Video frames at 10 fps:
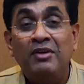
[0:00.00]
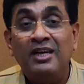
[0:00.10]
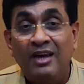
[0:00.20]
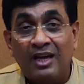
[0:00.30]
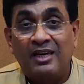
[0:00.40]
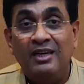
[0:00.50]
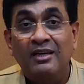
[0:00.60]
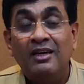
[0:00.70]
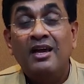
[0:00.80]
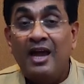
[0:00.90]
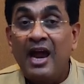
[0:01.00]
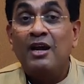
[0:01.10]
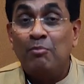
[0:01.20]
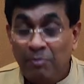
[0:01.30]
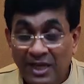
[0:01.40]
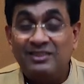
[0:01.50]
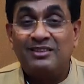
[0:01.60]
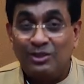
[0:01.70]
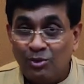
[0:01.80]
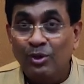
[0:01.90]
very lucky and
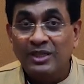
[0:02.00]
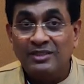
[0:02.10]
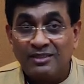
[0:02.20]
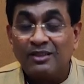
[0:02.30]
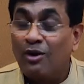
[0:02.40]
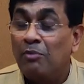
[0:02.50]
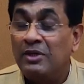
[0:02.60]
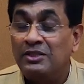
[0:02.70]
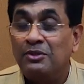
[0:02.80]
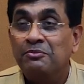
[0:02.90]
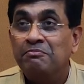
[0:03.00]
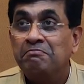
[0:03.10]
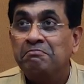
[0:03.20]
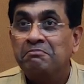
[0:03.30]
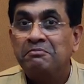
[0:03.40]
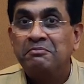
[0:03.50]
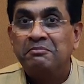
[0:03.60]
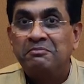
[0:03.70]
blessed students. God bless you. Thank you